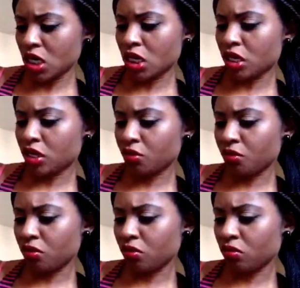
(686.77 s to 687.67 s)
3,
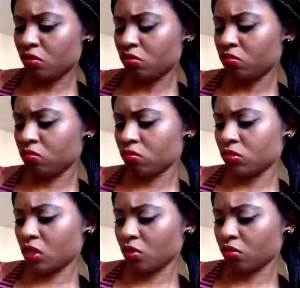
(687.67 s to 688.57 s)

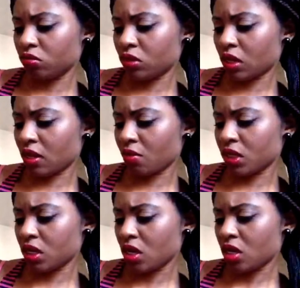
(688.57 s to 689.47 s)
no, not that one,
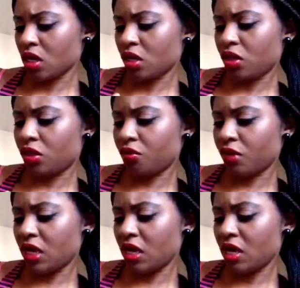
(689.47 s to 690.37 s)

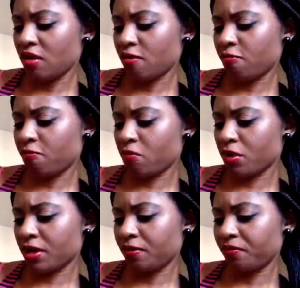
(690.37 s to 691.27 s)
3,
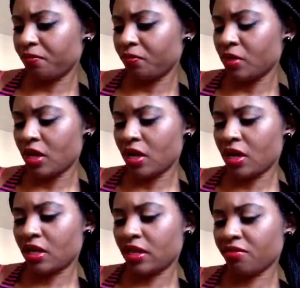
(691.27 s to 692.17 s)
4,
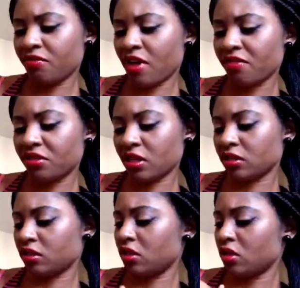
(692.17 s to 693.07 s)
and then 5,
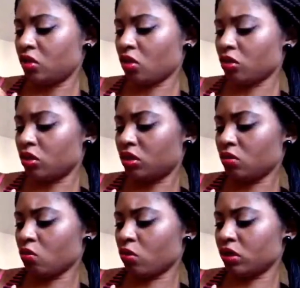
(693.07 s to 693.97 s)
6. So it's
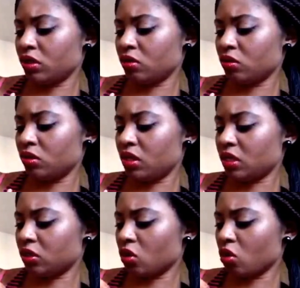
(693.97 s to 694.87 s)

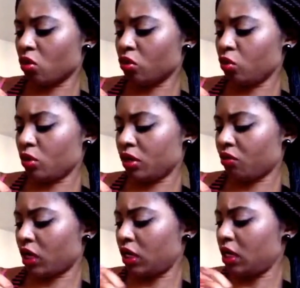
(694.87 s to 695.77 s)
this gold one
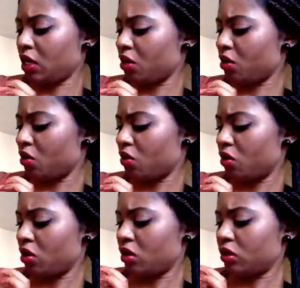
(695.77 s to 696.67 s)
right here,
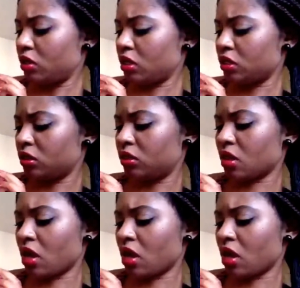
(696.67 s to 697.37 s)
this